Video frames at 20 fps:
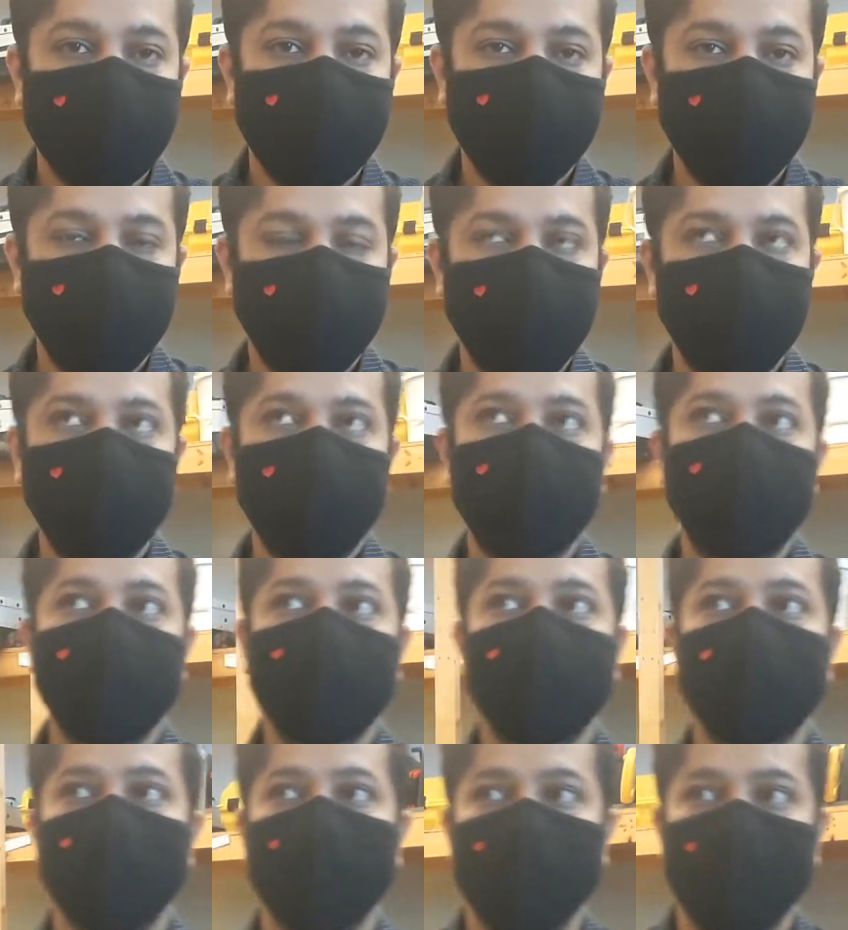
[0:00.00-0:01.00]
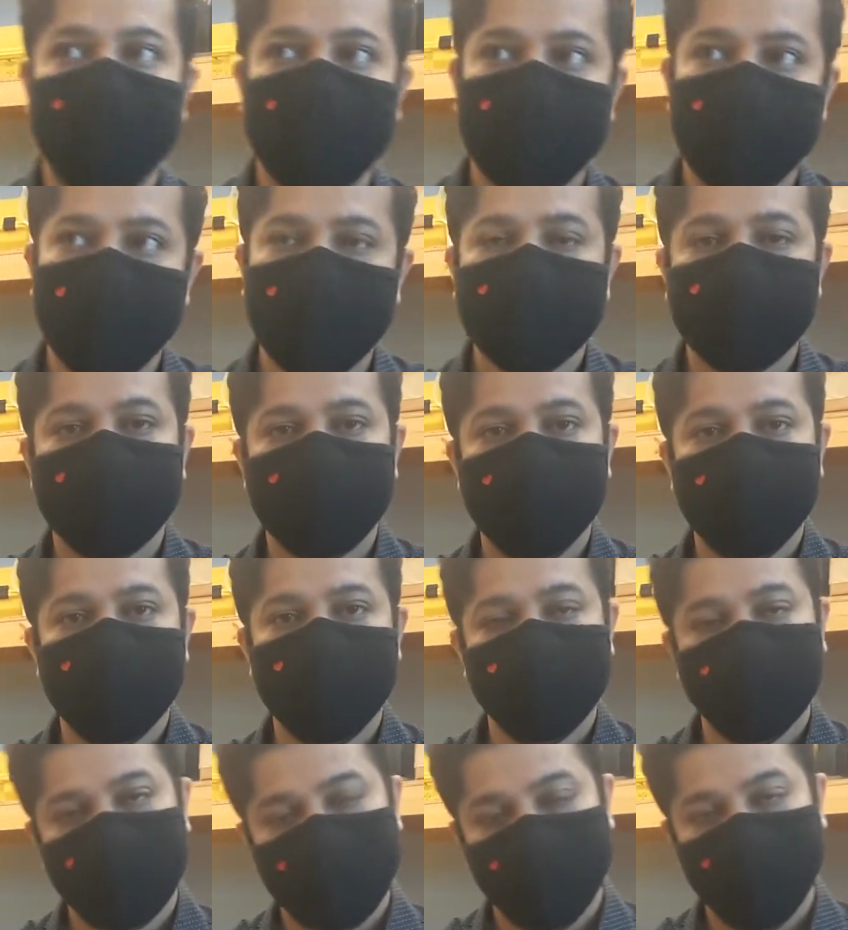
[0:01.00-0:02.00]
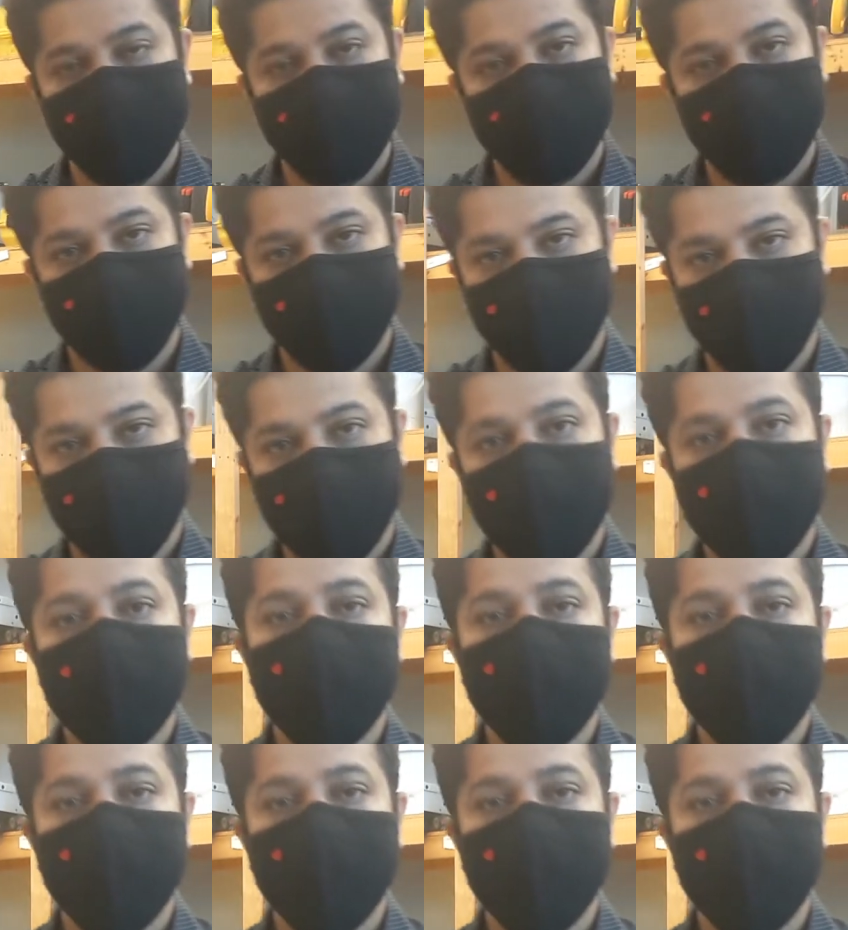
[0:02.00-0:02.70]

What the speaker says: we'll be meeting in like SC 274.